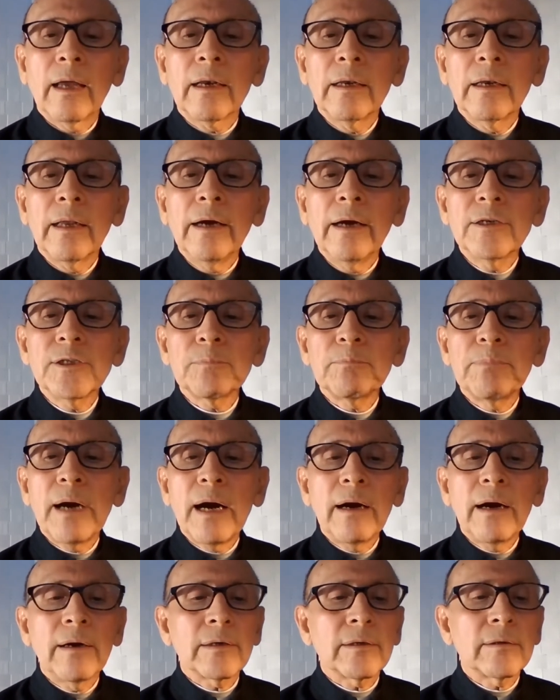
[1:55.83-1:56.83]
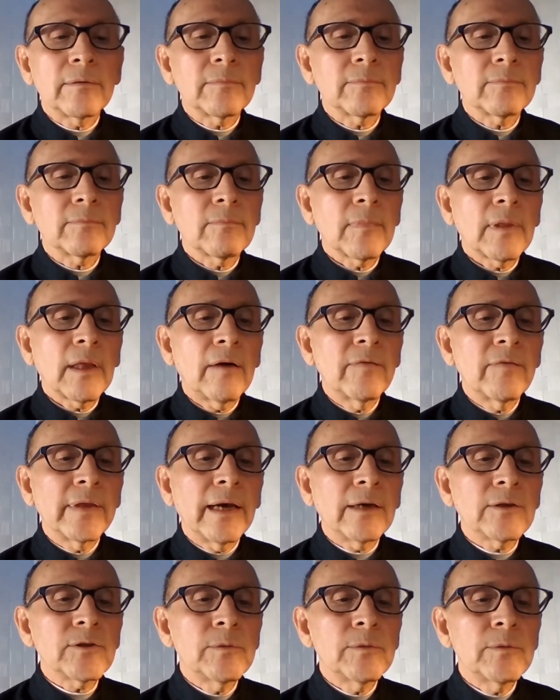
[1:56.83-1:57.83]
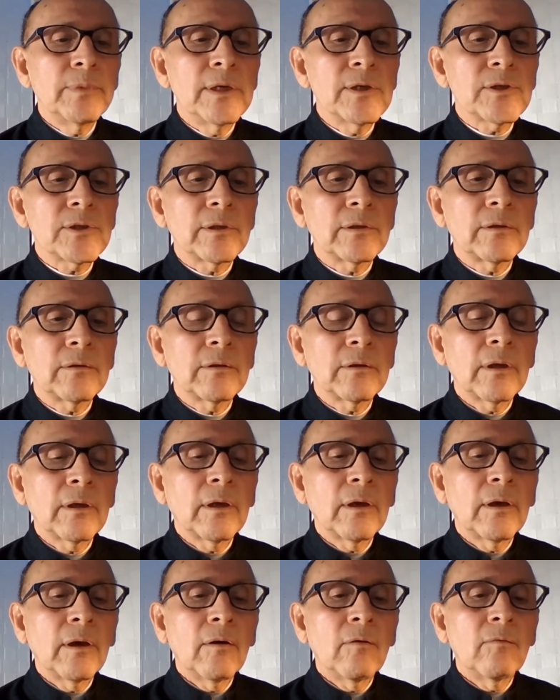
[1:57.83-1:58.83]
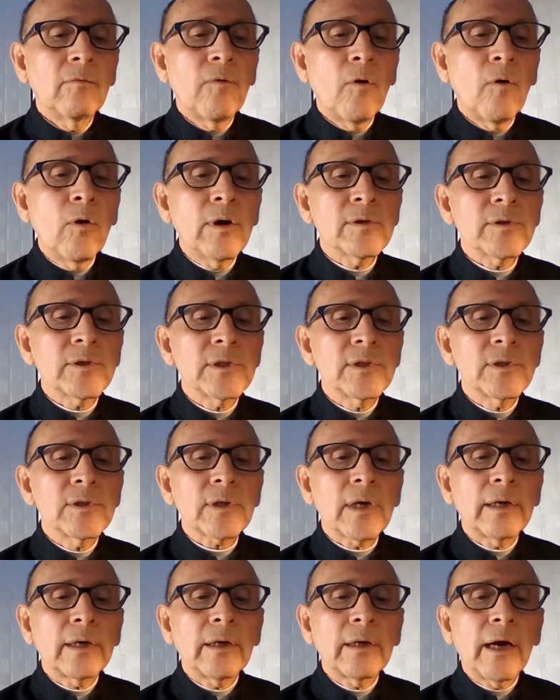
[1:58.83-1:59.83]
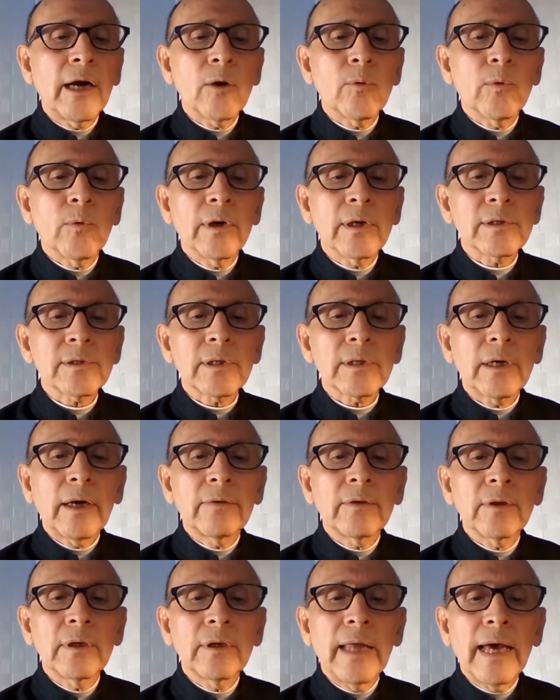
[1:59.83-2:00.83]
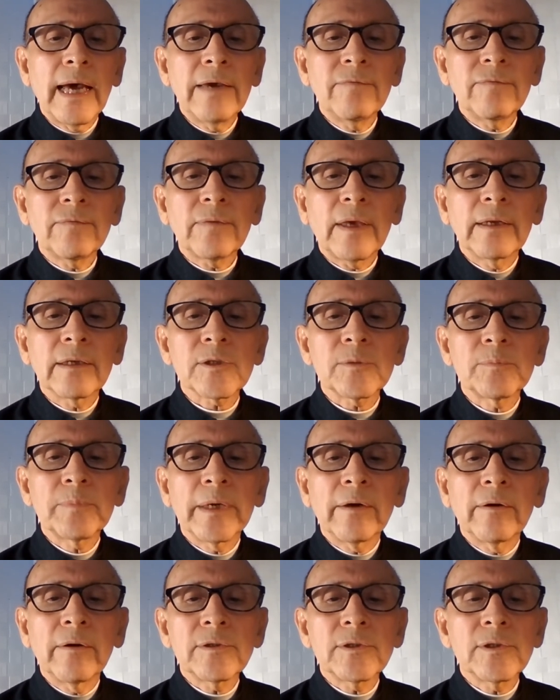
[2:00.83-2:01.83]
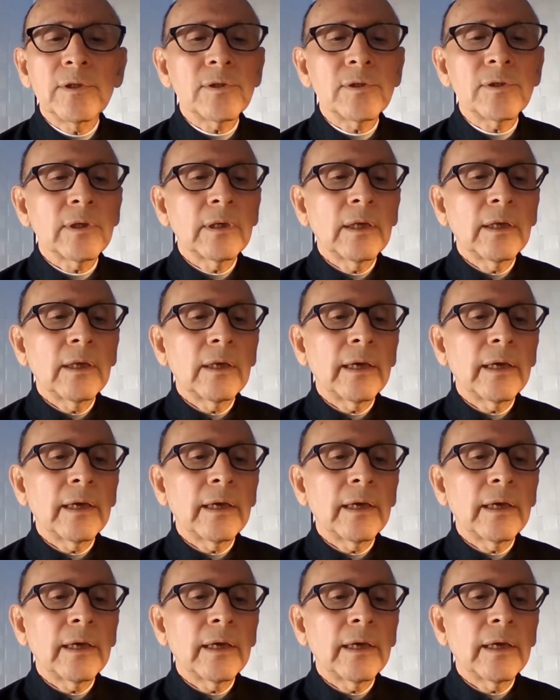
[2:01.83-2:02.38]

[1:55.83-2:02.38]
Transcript: A large part of the exhibition focuses on artworks on the life and experiences